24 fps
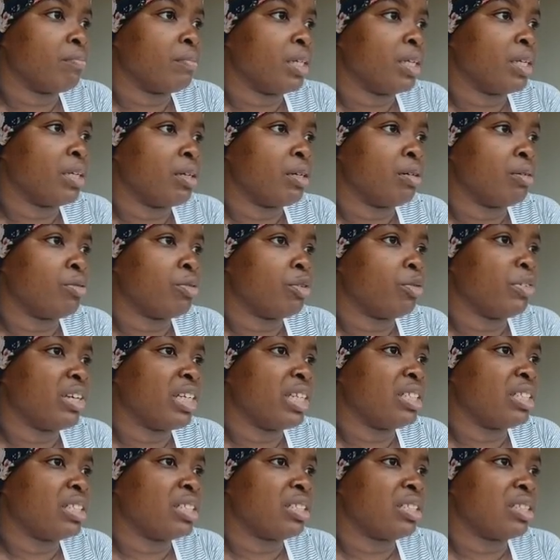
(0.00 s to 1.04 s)

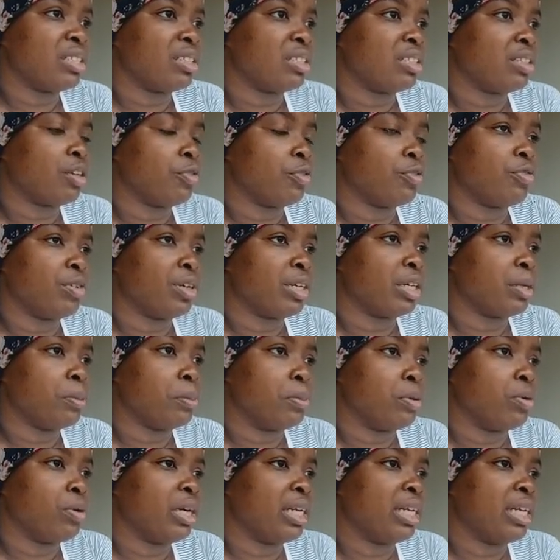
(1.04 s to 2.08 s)
Revenge is just so fucking
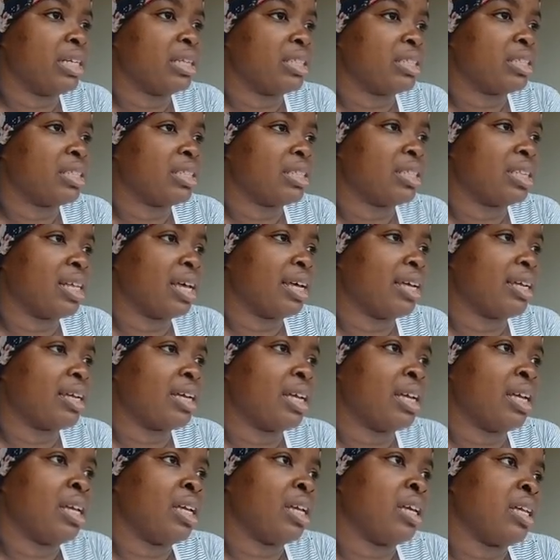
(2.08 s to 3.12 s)
pointless. It's like,
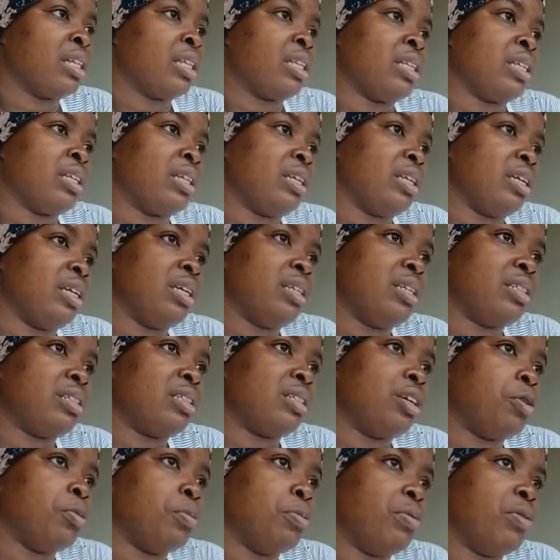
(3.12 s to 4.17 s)
it's
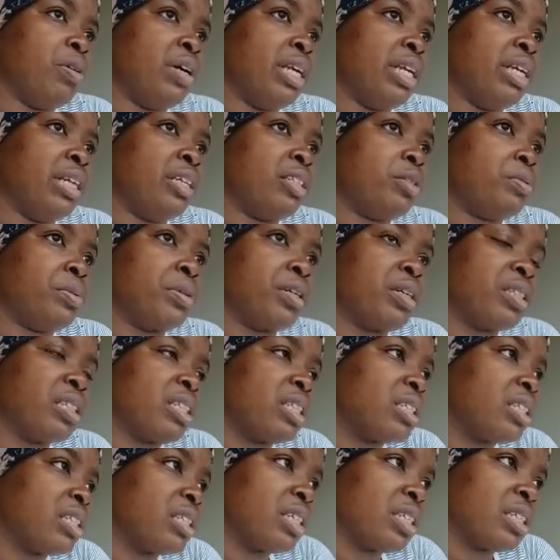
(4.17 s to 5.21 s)
so pointless because
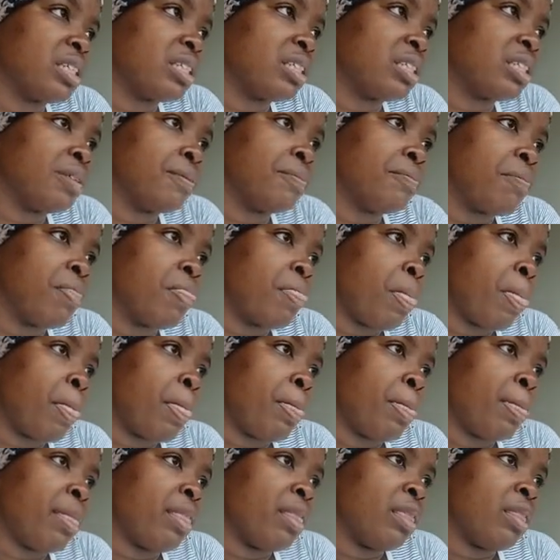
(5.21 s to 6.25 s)
it's just
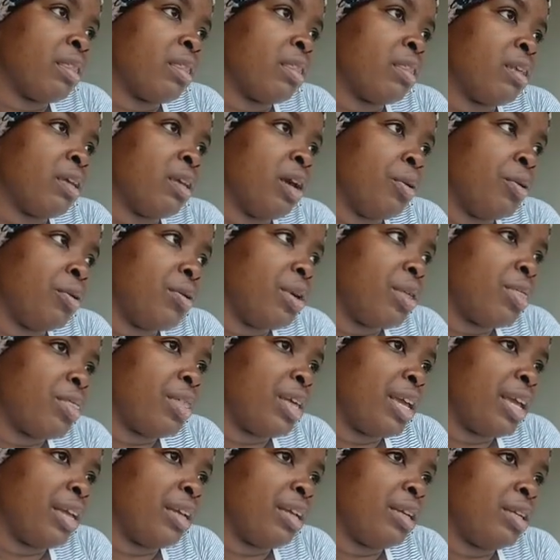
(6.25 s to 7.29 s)
the only
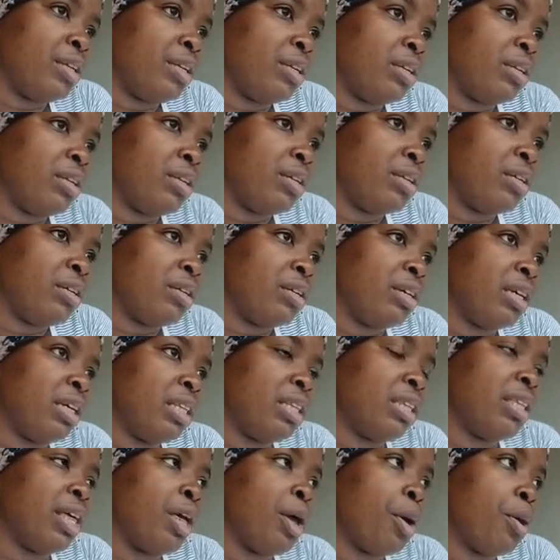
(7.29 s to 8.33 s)
thing
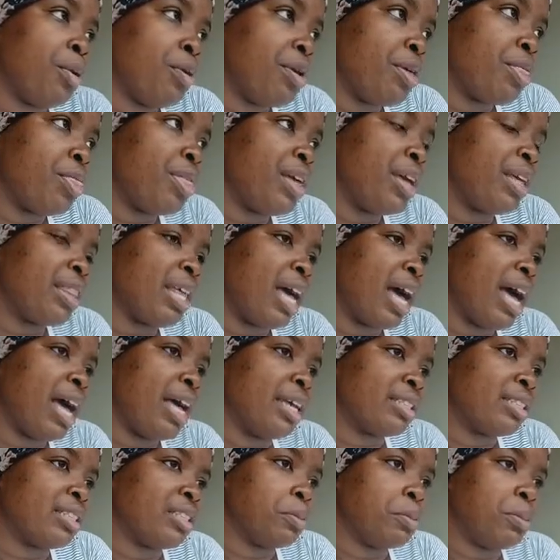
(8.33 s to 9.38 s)
that
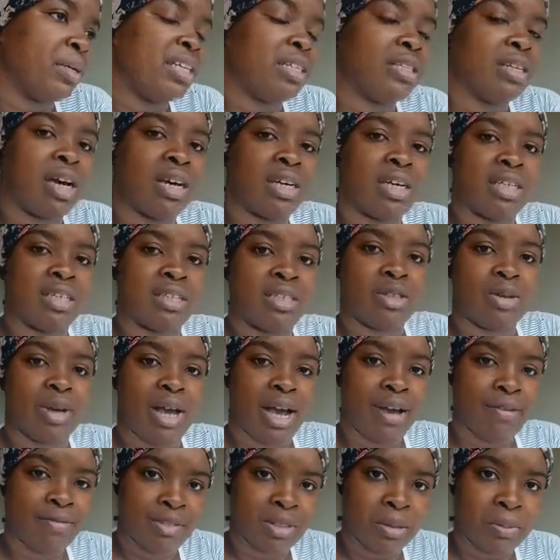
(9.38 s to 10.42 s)
has to be done is you
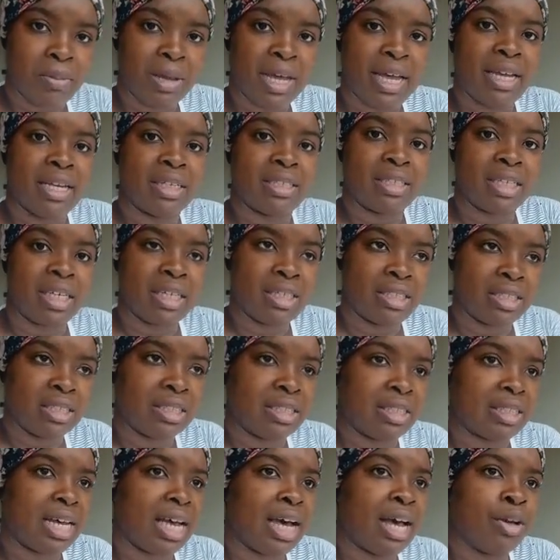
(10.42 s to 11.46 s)
have to pay
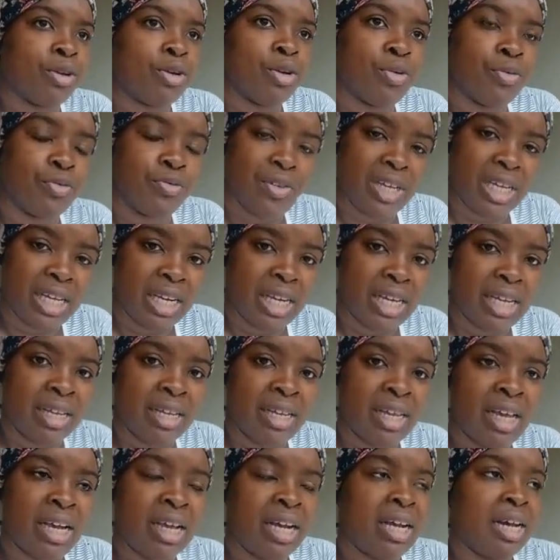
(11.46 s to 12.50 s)
attention to how you're
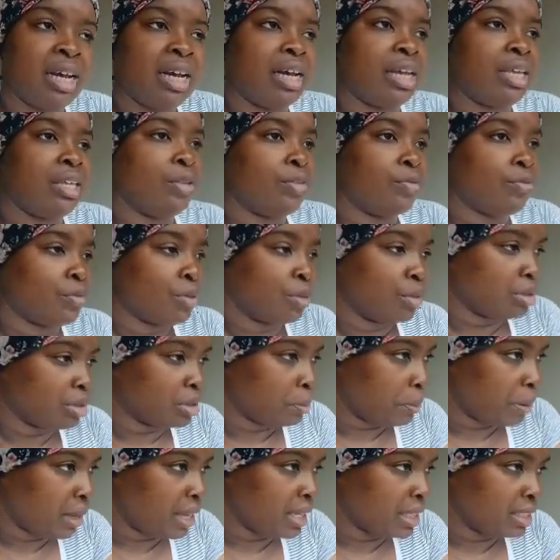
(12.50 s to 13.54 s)
feeling and you've got
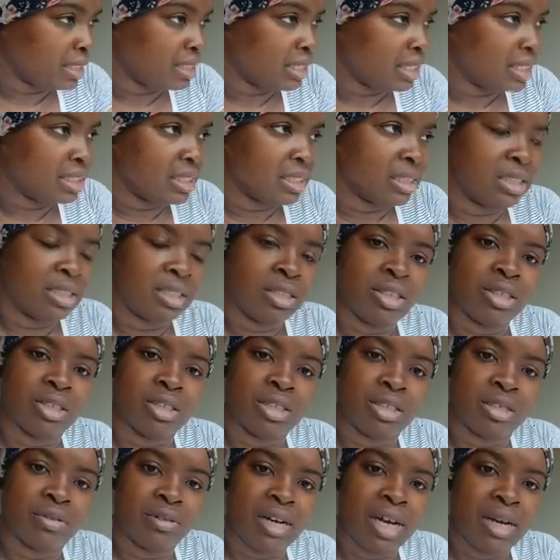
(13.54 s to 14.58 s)
to pay attention to your
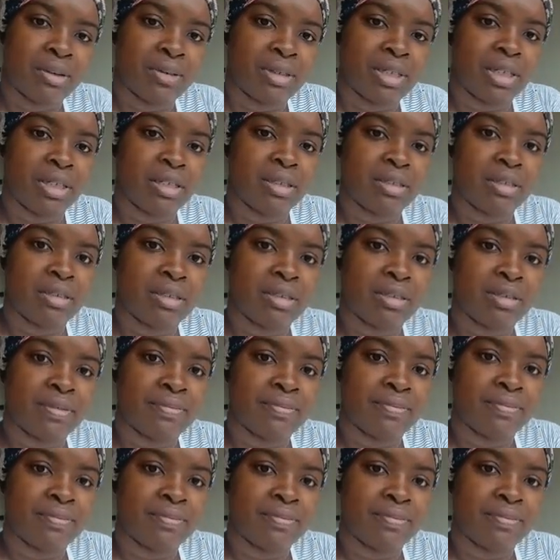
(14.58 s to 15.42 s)
surroundings.